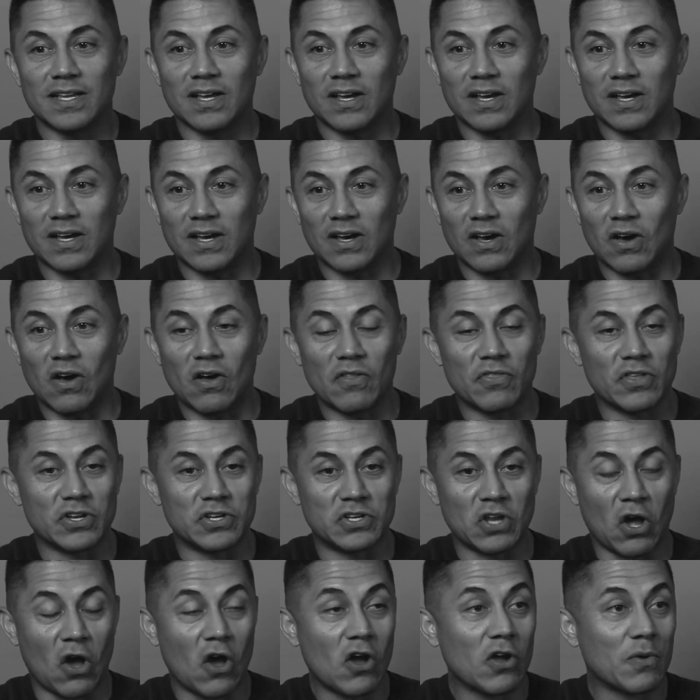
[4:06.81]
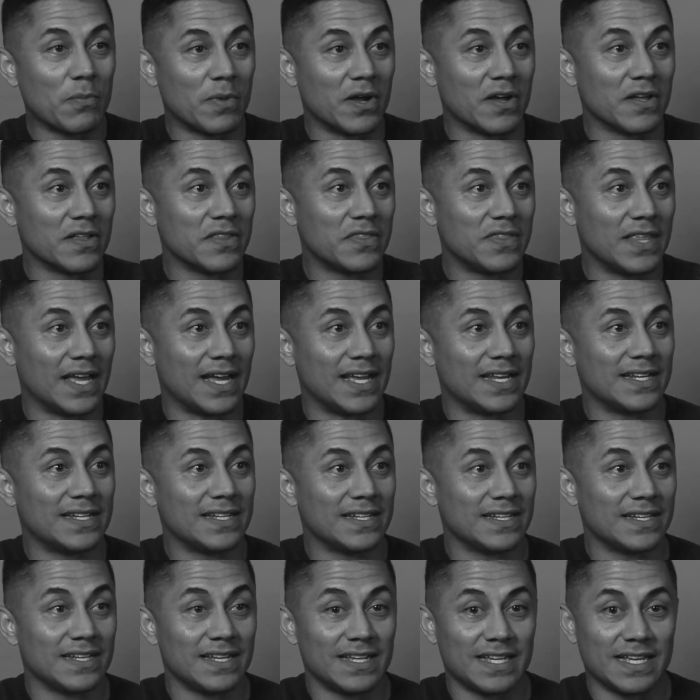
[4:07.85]
the dogma that
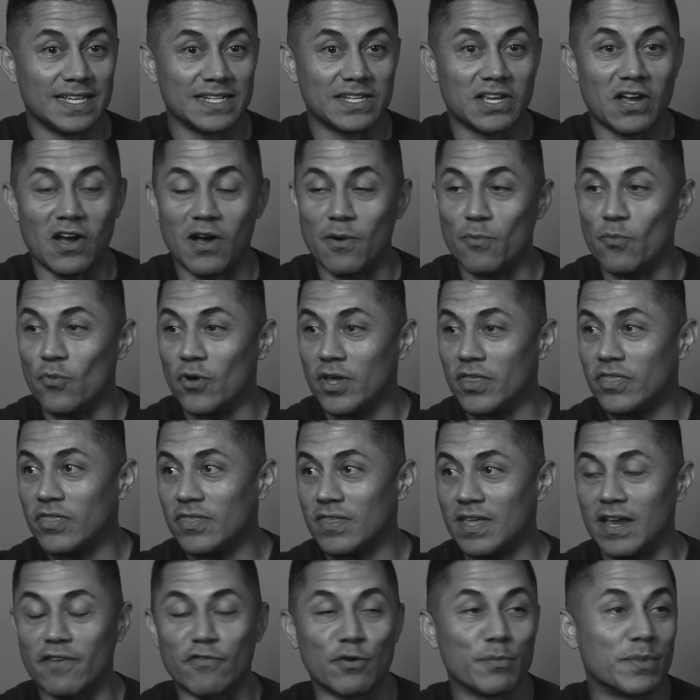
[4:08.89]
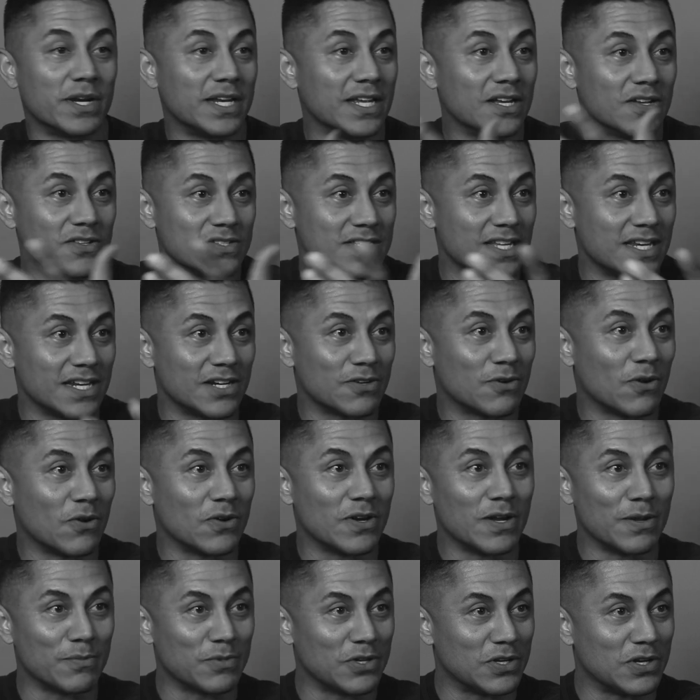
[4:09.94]
had come with everybody else that had
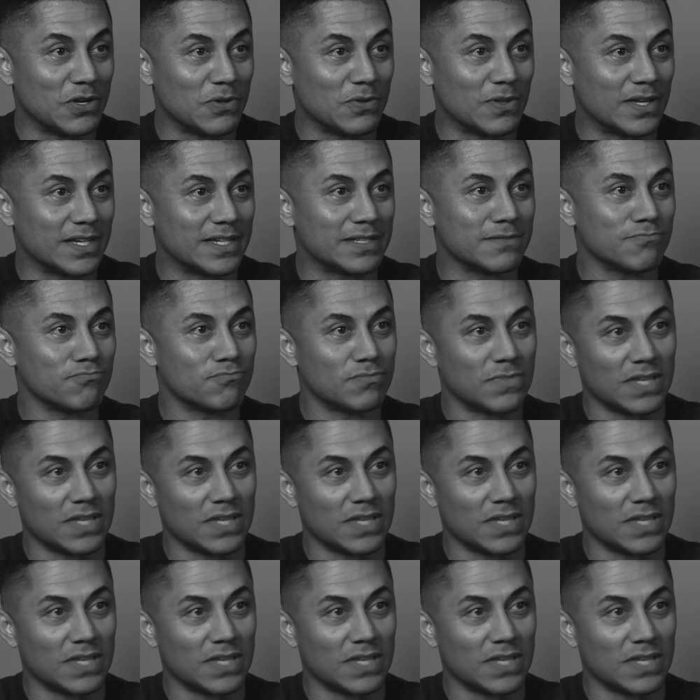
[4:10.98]
grown up, you know, like,